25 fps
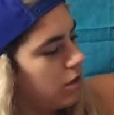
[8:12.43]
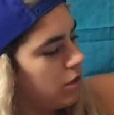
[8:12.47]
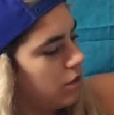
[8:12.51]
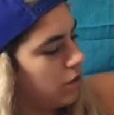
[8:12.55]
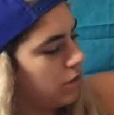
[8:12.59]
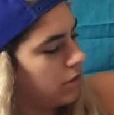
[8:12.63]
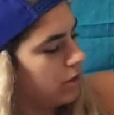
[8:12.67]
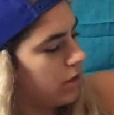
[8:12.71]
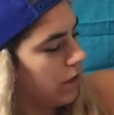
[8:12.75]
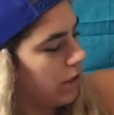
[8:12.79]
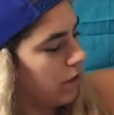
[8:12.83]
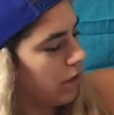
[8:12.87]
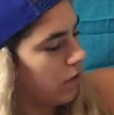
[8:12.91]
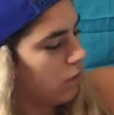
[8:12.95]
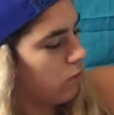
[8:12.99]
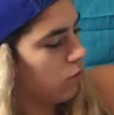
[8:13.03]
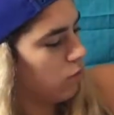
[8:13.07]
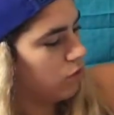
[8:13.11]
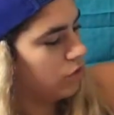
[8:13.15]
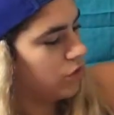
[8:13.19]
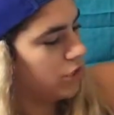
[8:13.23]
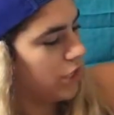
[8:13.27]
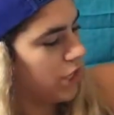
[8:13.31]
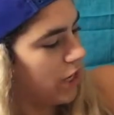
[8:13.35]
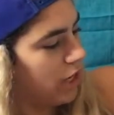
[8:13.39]
Looks like a
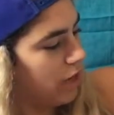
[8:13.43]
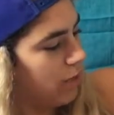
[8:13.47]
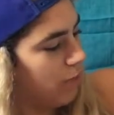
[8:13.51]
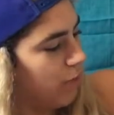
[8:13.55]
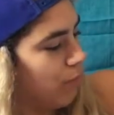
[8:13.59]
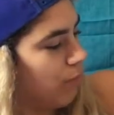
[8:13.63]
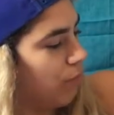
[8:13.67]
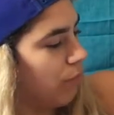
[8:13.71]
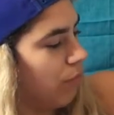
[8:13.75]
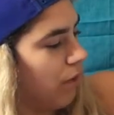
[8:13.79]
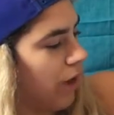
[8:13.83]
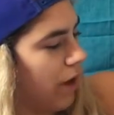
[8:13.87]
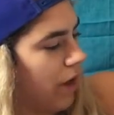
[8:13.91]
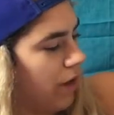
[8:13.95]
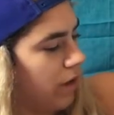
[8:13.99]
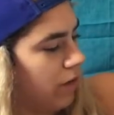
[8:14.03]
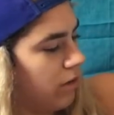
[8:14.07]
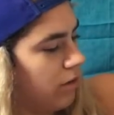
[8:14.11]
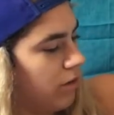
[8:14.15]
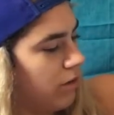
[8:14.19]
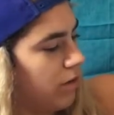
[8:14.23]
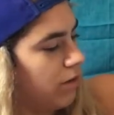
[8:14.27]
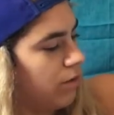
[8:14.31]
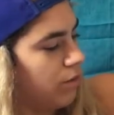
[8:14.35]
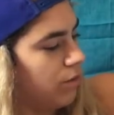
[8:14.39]
cool chick.
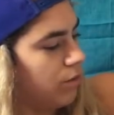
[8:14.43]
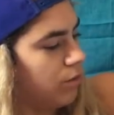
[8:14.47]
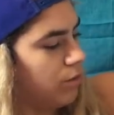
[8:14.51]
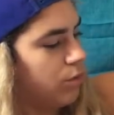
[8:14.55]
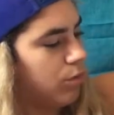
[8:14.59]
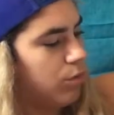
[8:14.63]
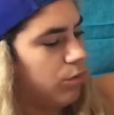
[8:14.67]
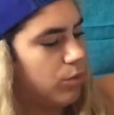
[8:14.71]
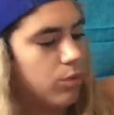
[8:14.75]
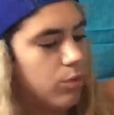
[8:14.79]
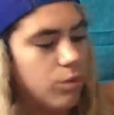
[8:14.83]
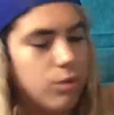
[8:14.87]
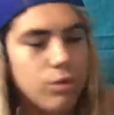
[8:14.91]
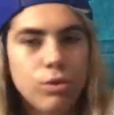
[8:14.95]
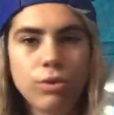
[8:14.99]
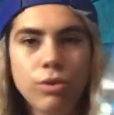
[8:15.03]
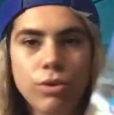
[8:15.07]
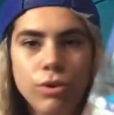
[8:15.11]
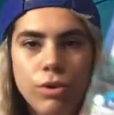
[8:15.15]
Bryn. Ooh.